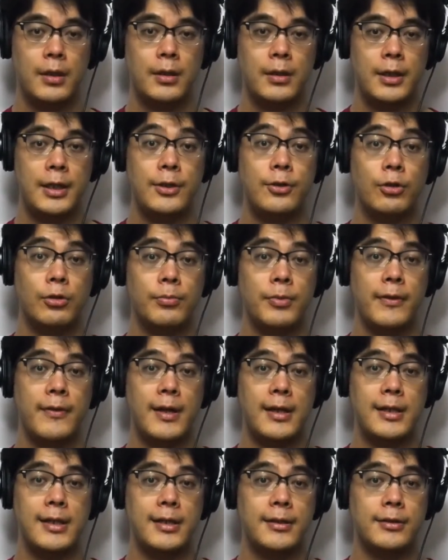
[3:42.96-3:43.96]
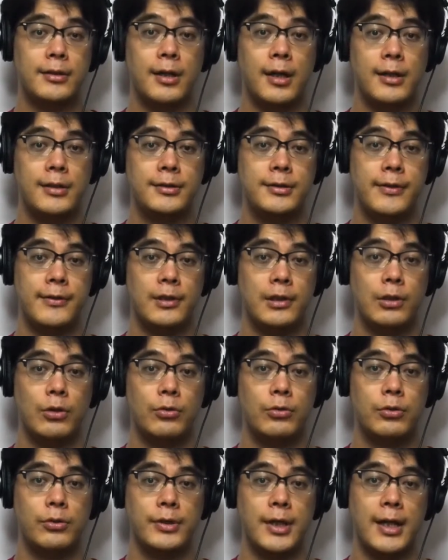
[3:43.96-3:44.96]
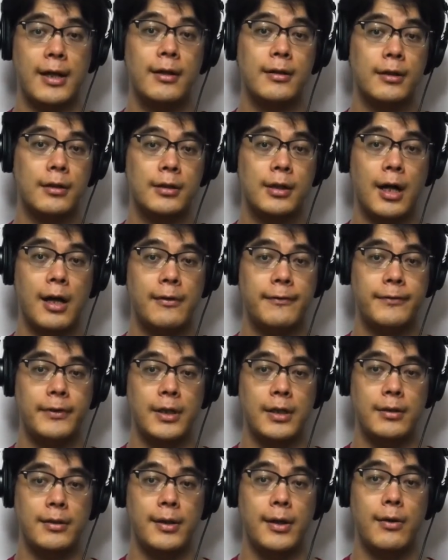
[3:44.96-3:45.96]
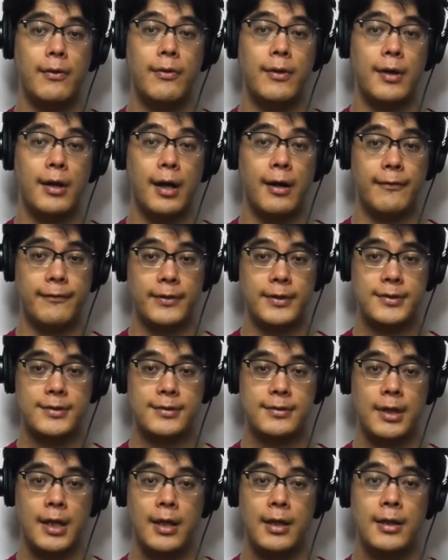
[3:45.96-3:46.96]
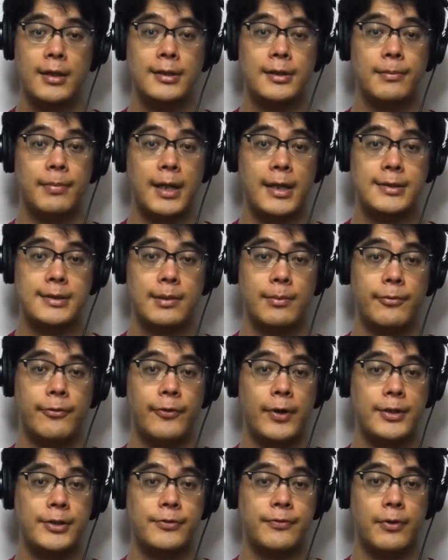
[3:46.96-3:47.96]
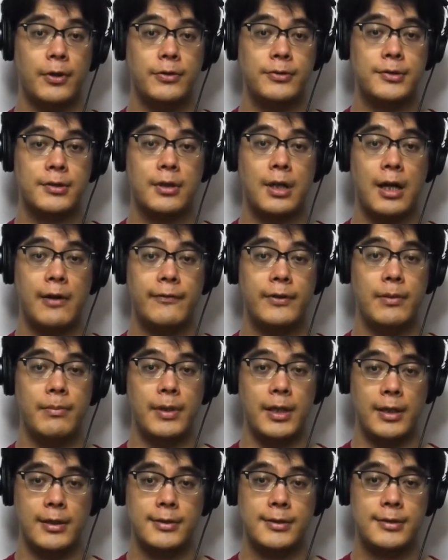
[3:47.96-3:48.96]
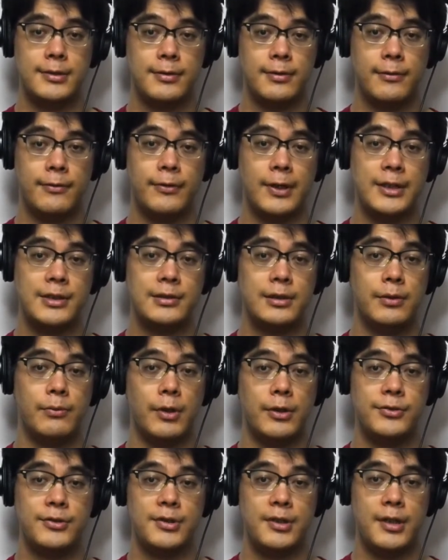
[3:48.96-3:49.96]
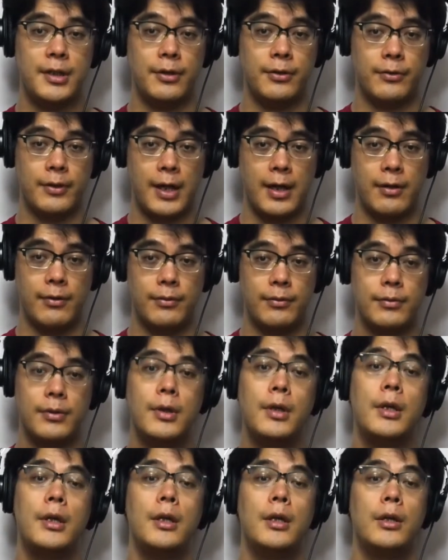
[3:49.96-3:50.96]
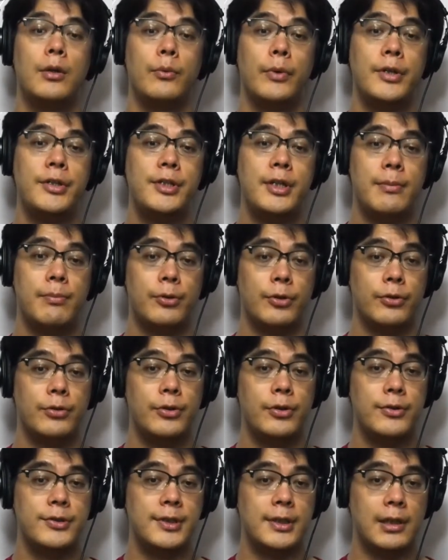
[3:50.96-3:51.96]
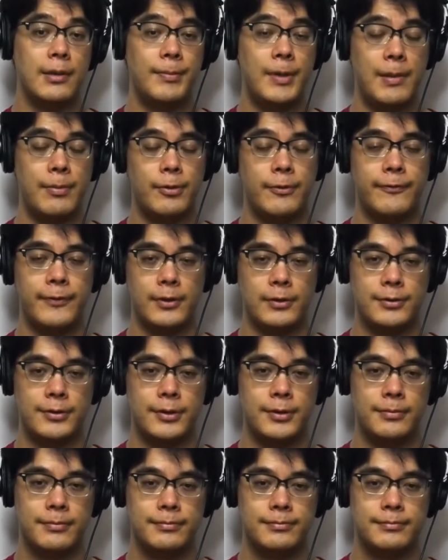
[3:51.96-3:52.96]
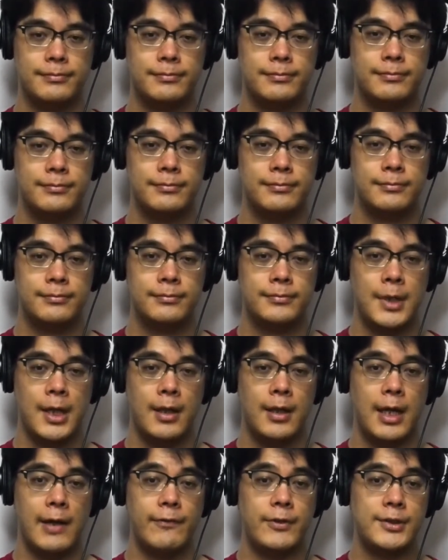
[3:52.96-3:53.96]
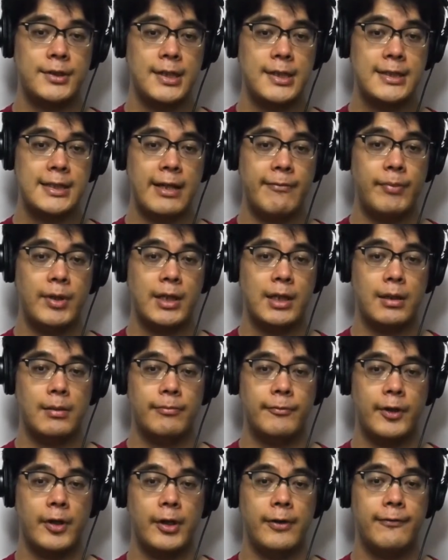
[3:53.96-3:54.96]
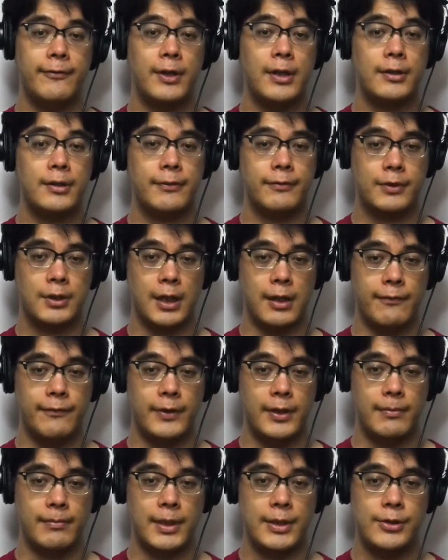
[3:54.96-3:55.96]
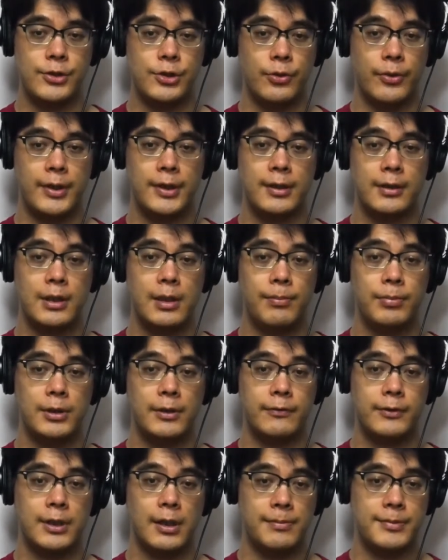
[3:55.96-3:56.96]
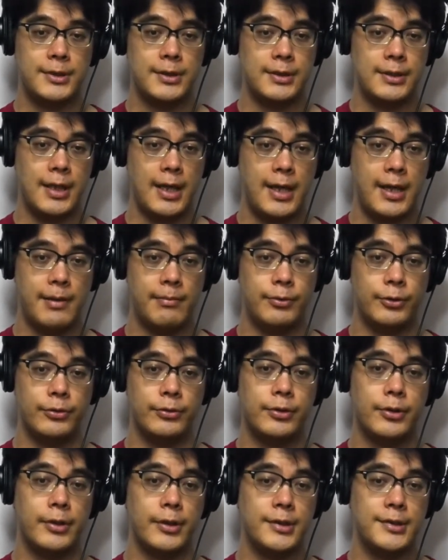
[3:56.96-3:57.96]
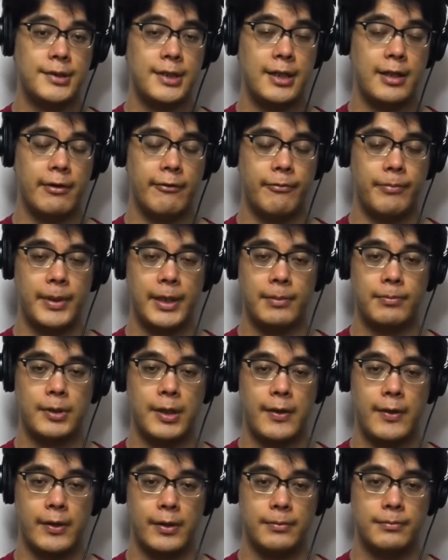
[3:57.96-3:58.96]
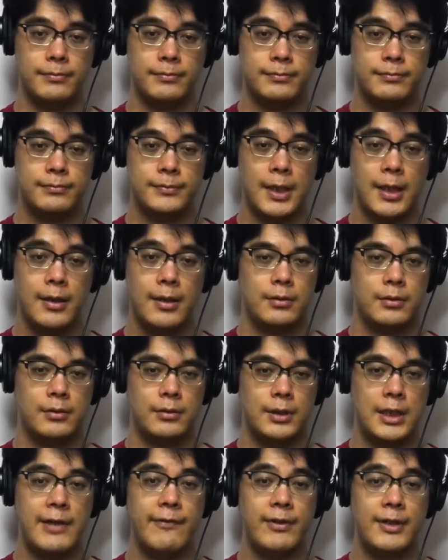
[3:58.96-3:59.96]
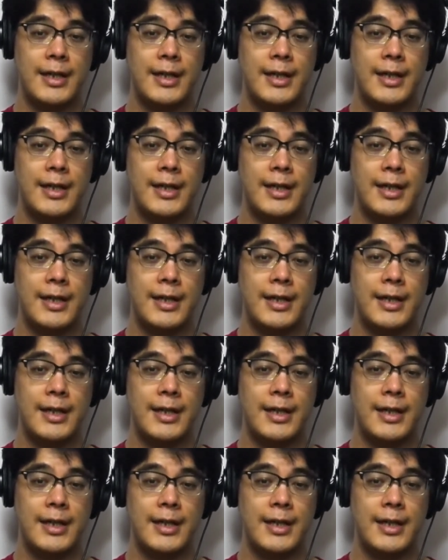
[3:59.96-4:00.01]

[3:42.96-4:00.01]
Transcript: He told me that he had gone to the local Yanaka coffee near the office to buy some French roast coffee beans, freshly roasted and ground, which he brewed using a paper filter.Ever since, I've become very fond of coffee, enjoying a couple of cups a day brewed courtesy of Big Brother. Even